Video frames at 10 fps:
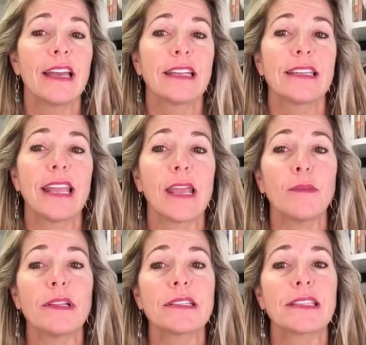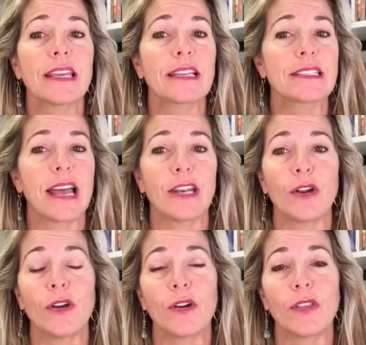nameless things on
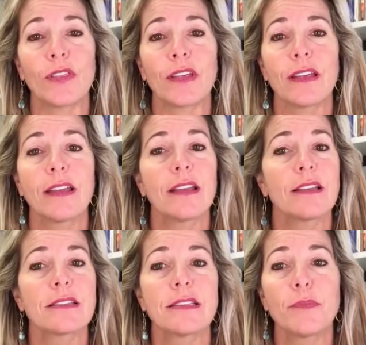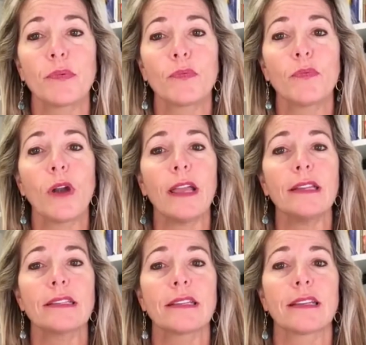earth slip
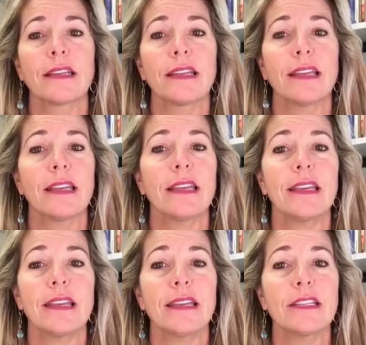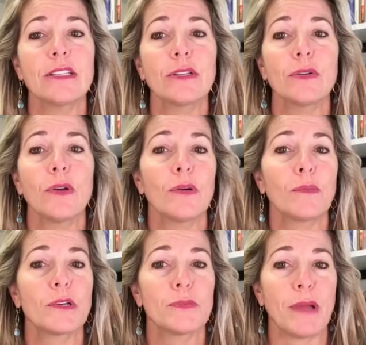right into
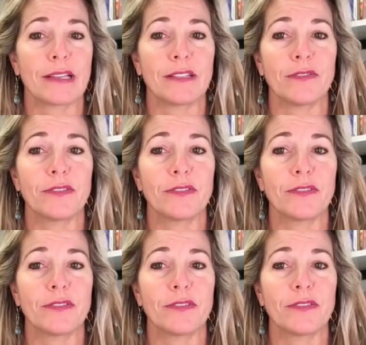perspective.